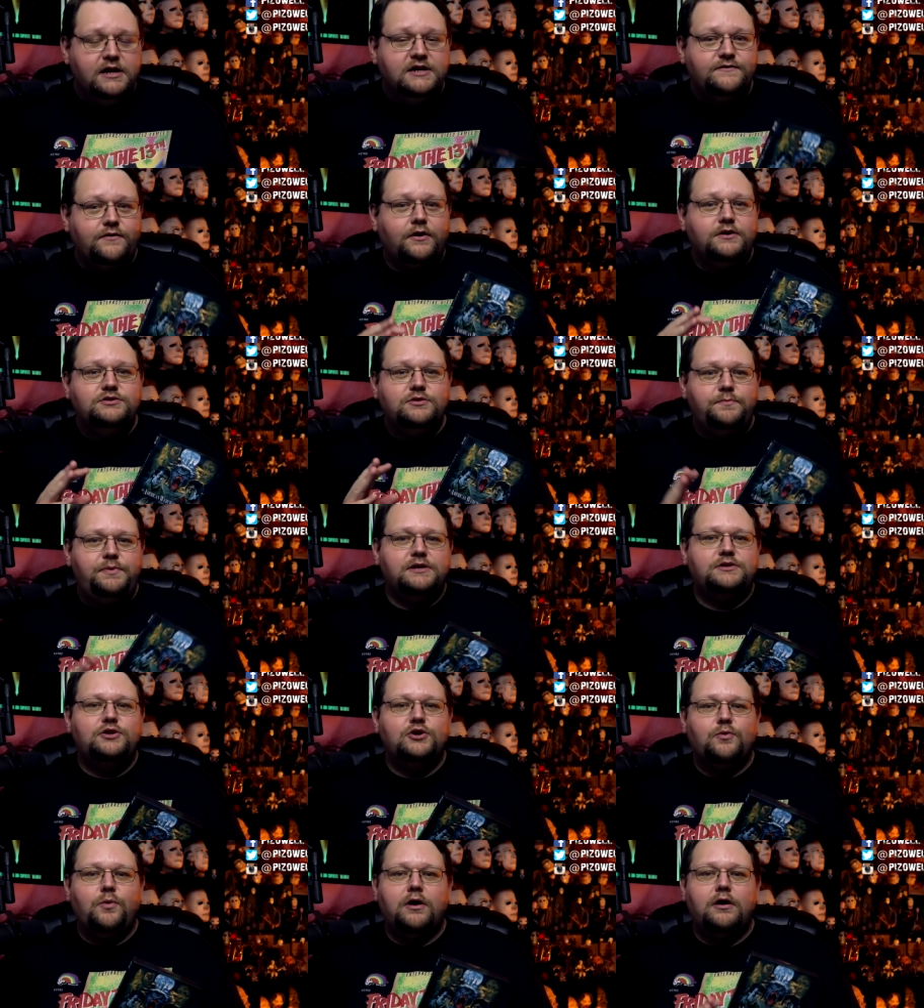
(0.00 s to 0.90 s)
As far as the
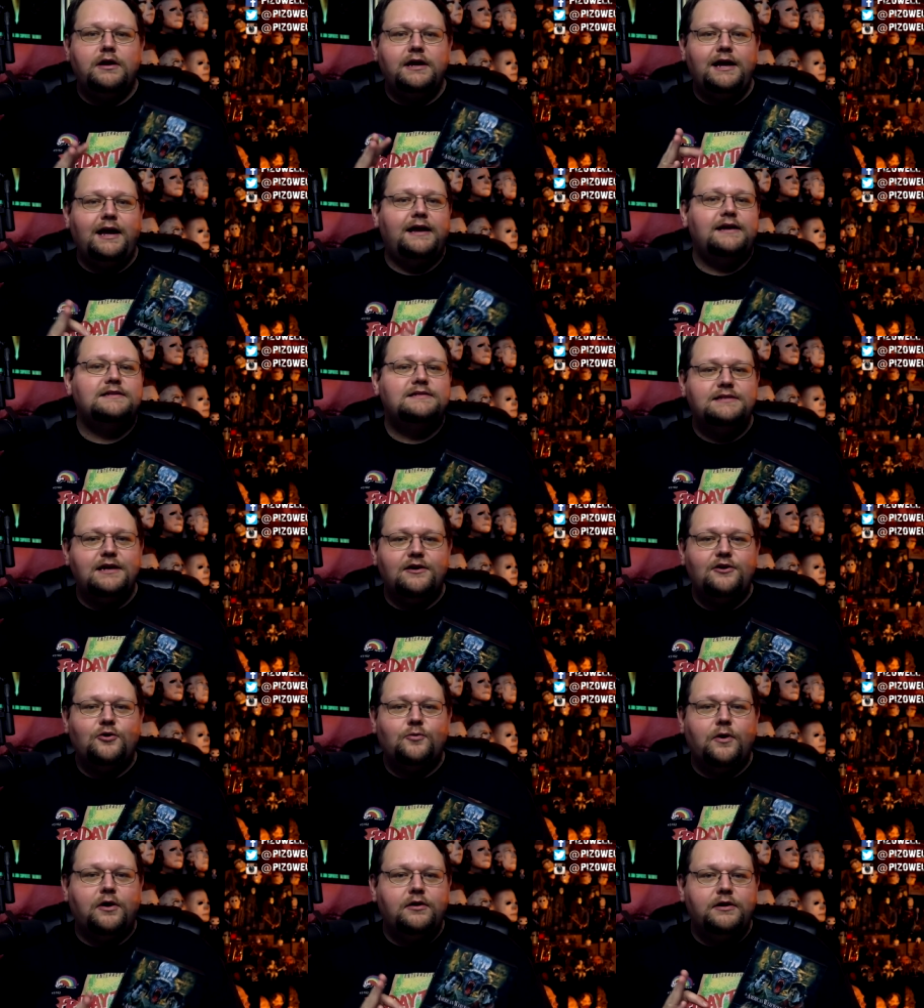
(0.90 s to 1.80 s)
picture quality and
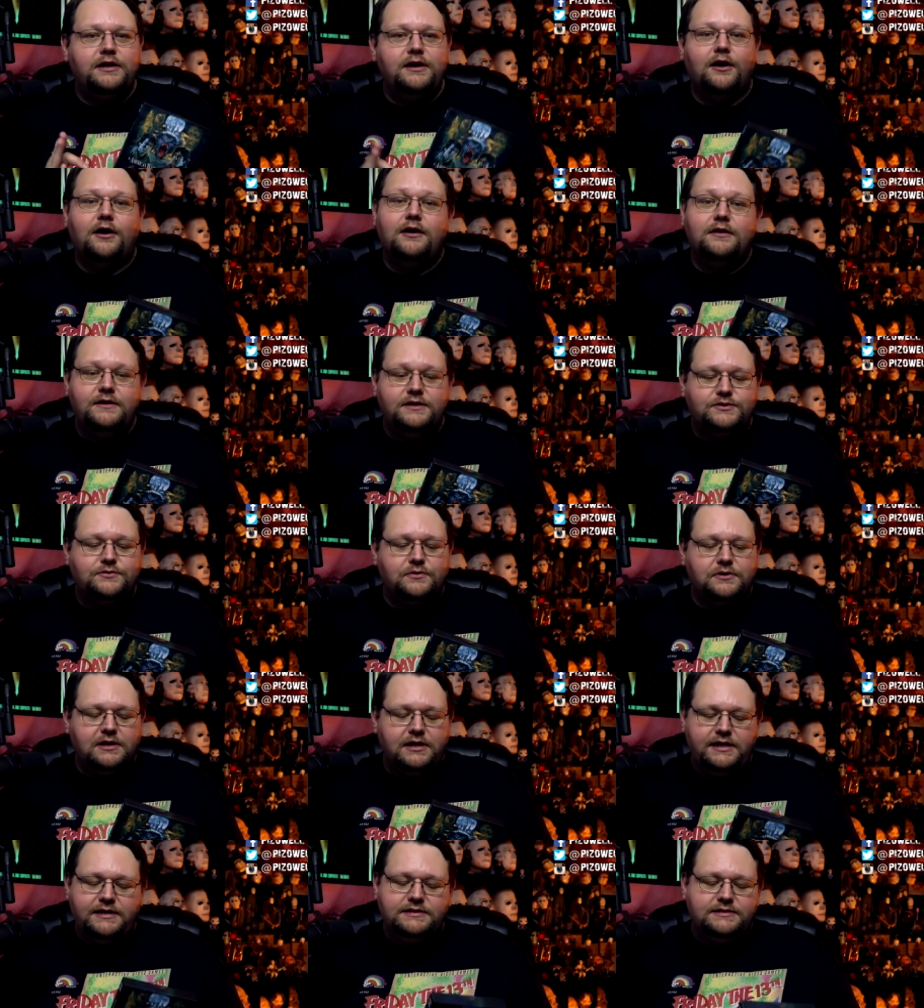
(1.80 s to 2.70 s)
sound quality on this
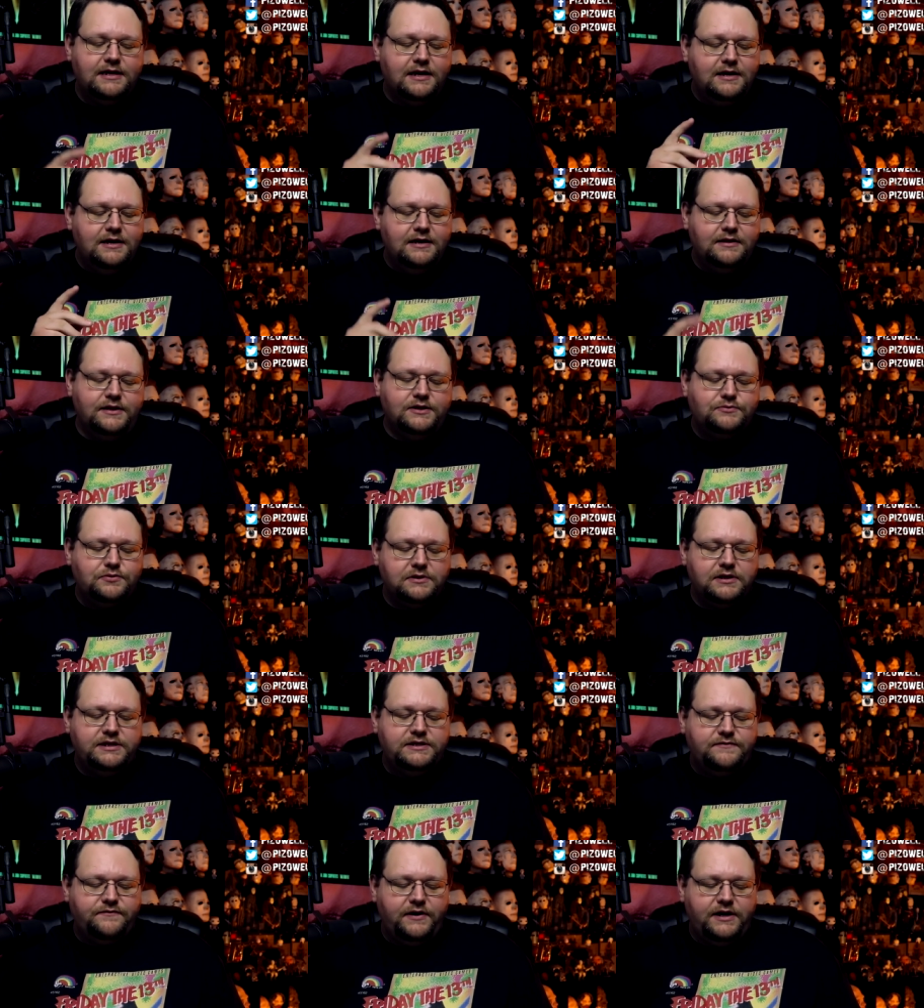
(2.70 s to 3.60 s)
release, this
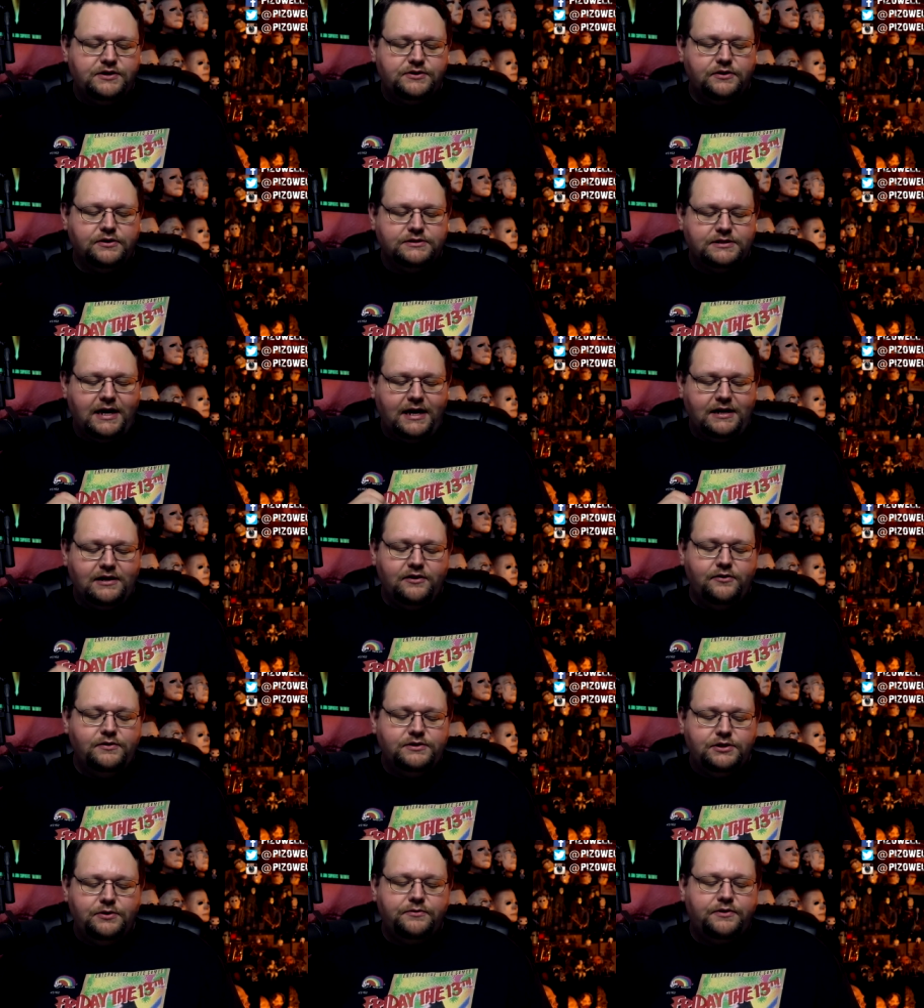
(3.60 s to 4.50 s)
release features a
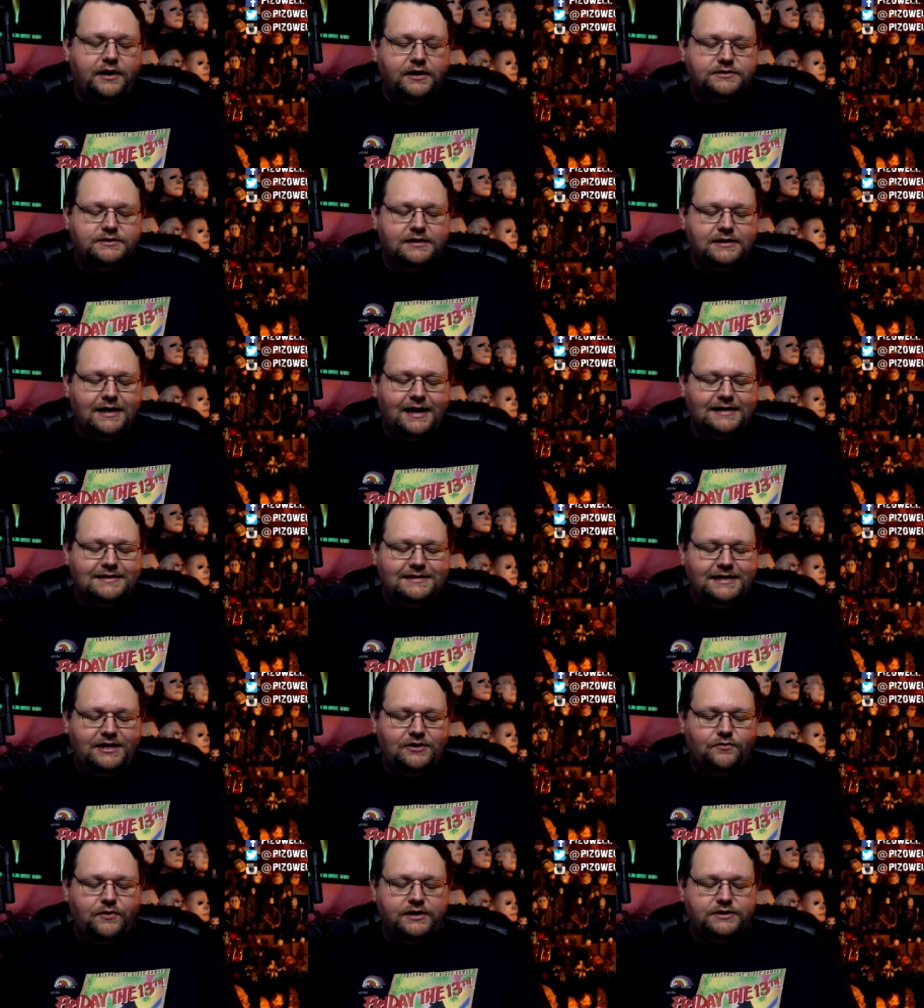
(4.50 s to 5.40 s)
new
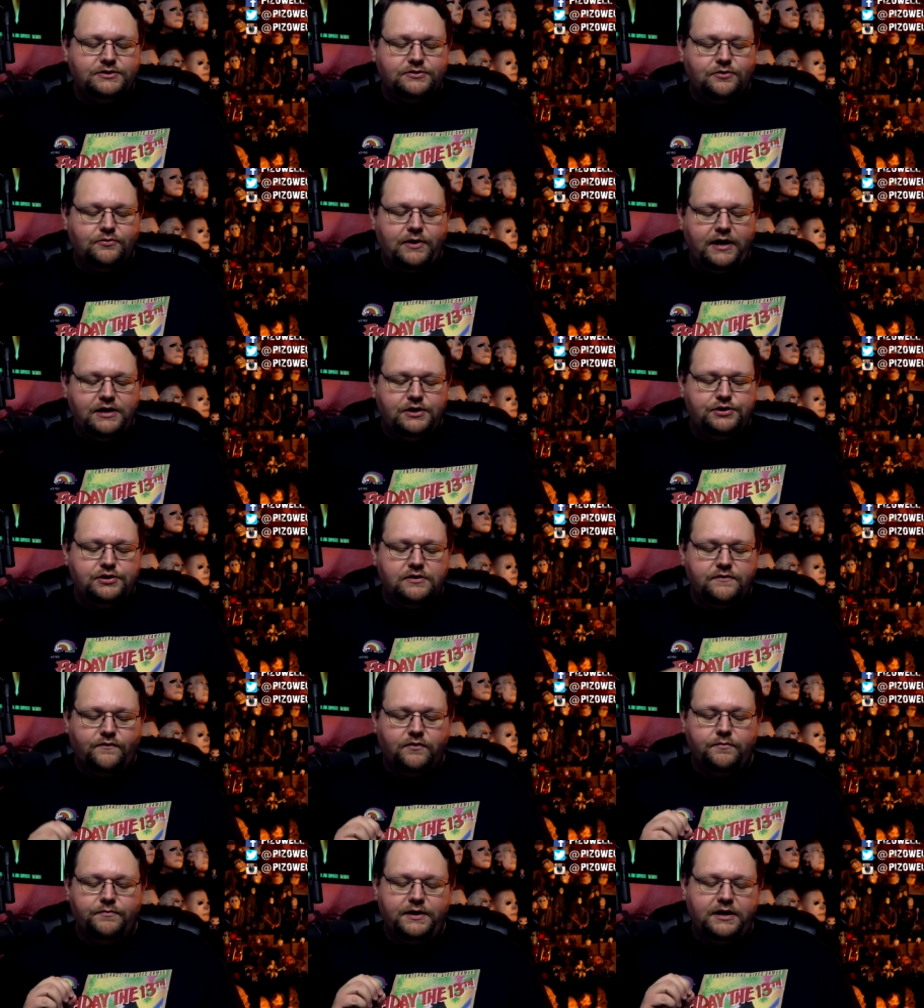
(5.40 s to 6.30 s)
2019 restoration
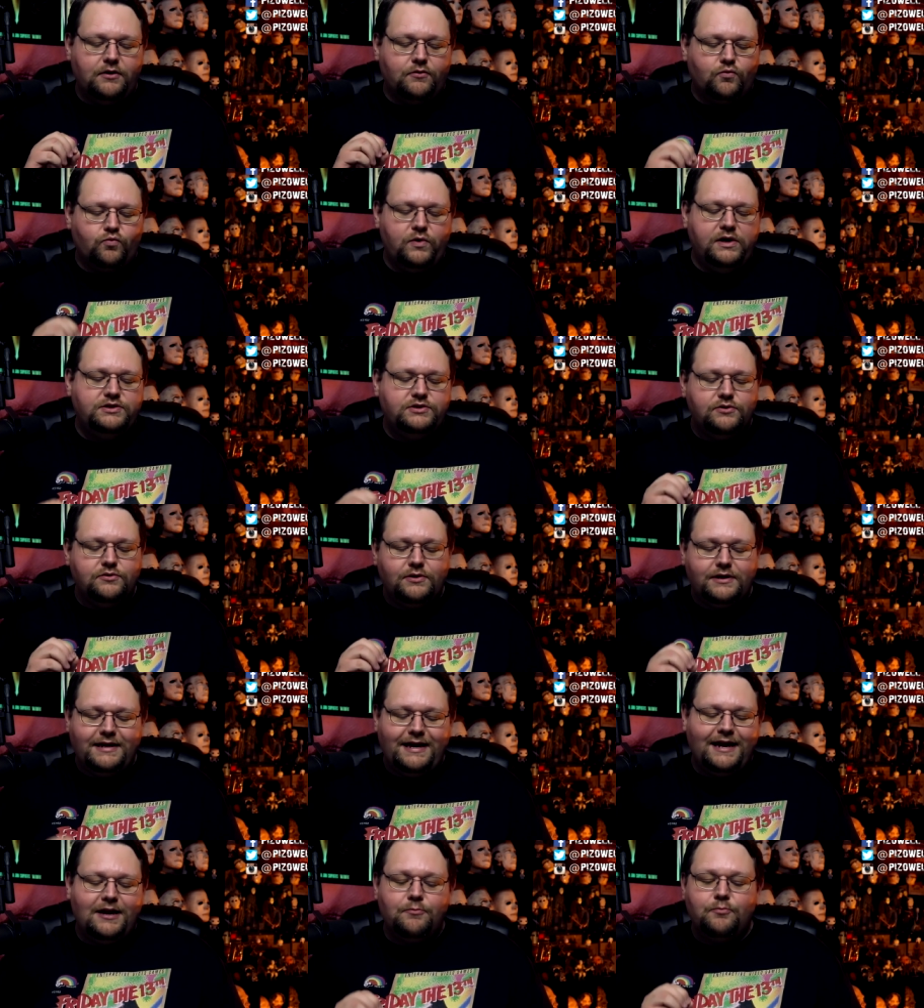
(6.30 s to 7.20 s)
from the original
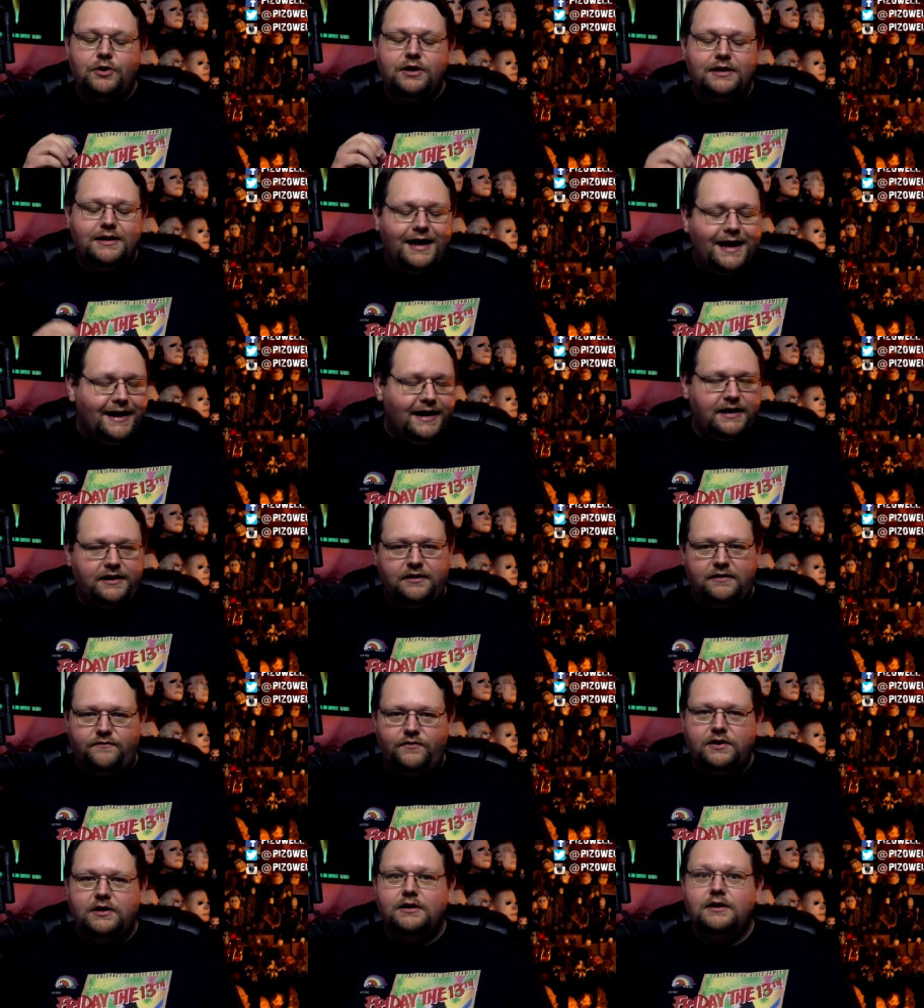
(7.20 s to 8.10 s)
camera
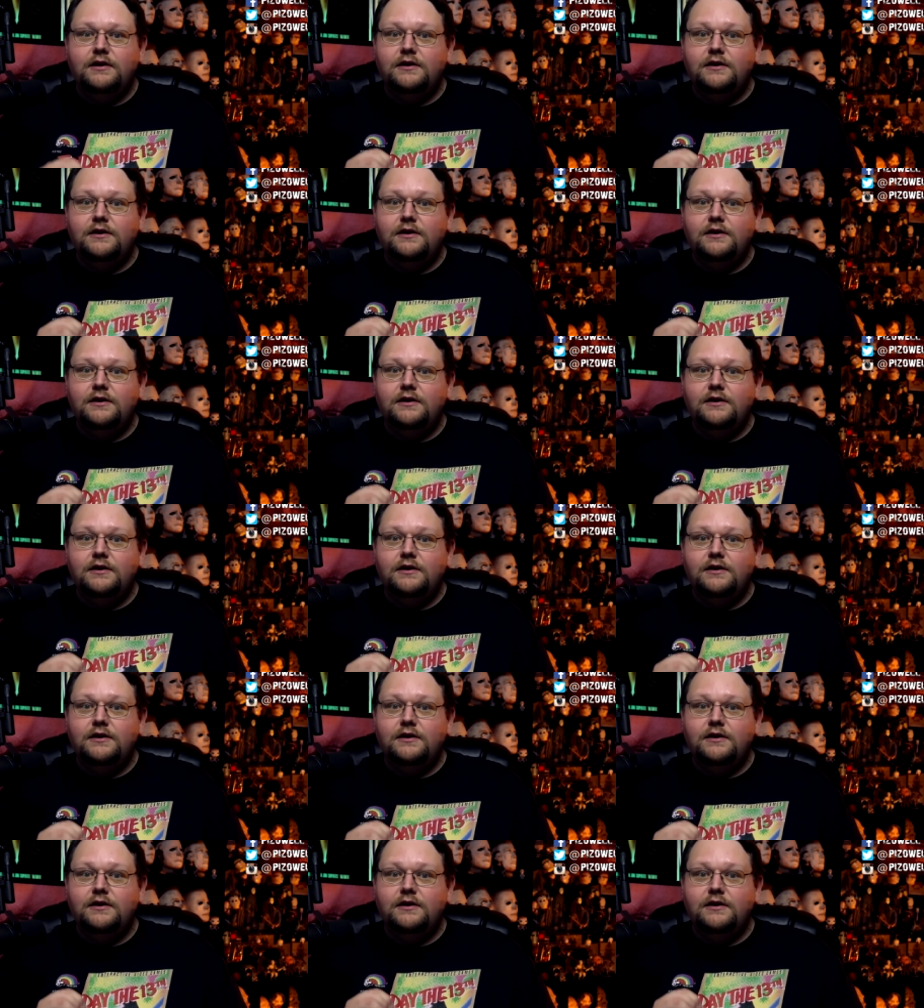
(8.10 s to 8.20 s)
negative,